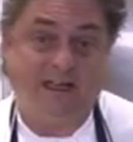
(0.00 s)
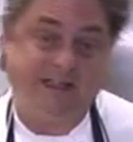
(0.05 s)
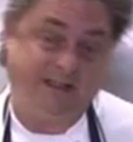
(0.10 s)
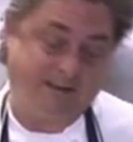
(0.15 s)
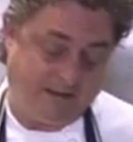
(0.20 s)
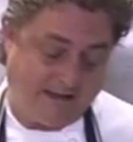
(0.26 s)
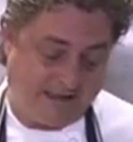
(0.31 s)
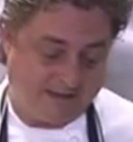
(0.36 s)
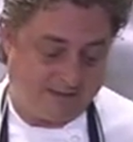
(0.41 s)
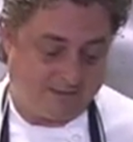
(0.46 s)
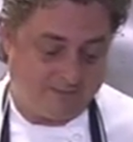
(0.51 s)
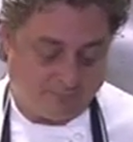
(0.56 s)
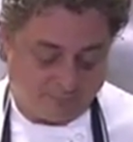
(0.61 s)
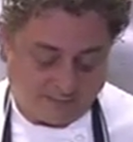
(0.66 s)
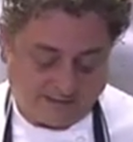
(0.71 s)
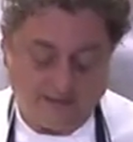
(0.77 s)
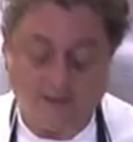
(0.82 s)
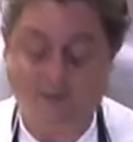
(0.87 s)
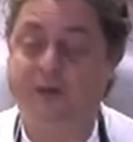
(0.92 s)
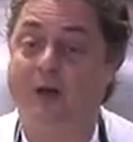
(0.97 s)
it's
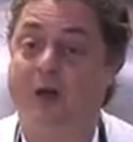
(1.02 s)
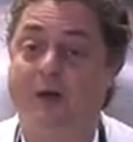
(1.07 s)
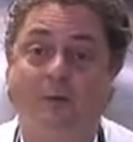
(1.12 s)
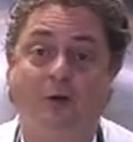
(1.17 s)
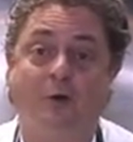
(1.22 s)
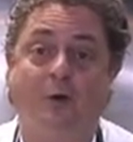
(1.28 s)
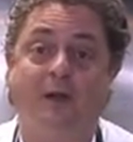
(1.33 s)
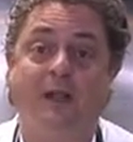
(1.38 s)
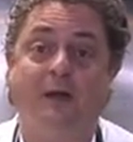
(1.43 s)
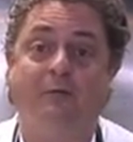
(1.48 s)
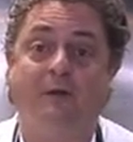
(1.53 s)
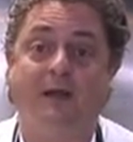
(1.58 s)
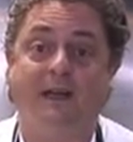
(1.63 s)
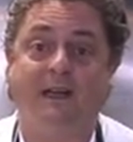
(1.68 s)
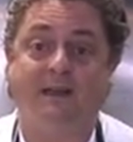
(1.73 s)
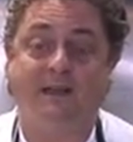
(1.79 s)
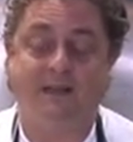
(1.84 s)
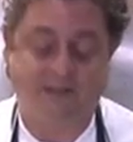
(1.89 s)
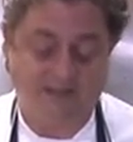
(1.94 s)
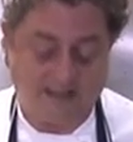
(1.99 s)
real-time cooking
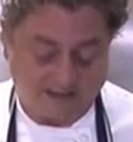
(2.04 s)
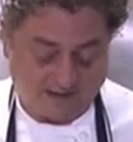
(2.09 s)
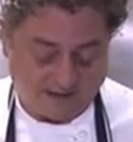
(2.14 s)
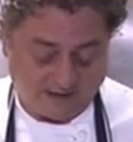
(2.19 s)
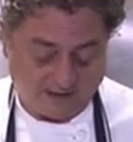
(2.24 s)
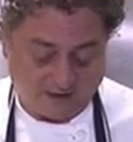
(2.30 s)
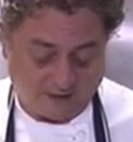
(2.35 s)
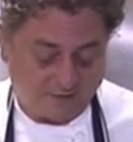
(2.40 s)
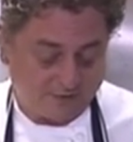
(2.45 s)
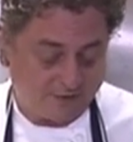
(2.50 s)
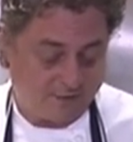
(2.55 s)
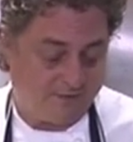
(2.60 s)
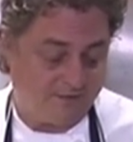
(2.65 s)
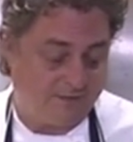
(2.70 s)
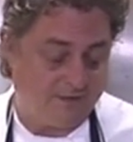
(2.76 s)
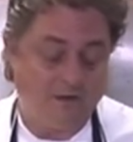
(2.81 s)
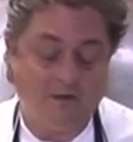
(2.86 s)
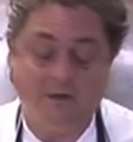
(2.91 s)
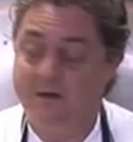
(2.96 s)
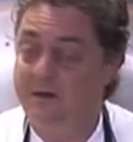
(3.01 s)
really. This dish, there's no sort of
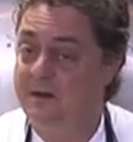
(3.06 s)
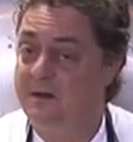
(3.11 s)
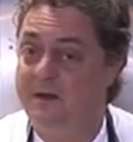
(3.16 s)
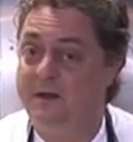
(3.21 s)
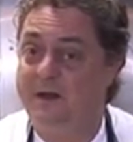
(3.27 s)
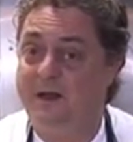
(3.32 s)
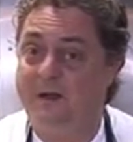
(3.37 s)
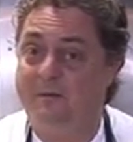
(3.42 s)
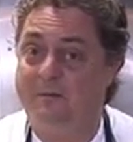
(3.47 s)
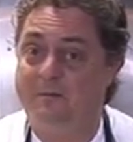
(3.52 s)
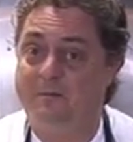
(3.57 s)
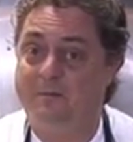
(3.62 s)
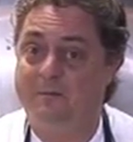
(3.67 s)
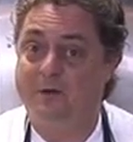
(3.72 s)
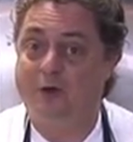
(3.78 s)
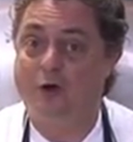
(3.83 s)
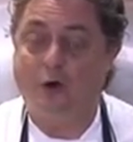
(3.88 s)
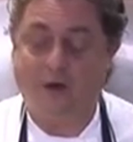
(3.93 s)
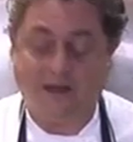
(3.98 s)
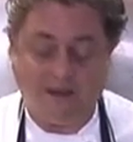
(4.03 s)

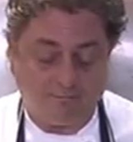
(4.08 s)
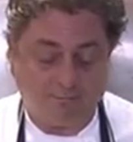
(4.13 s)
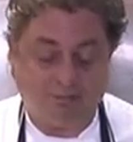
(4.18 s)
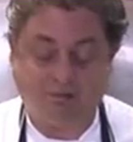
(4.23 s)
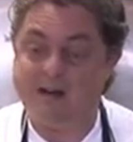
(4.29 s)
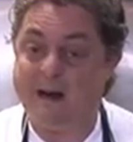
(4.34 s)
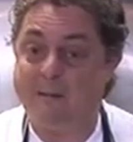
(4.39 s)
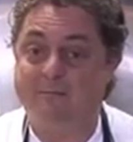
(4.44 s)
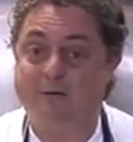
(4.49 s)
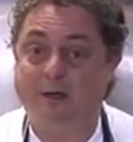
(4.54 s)
cooking prep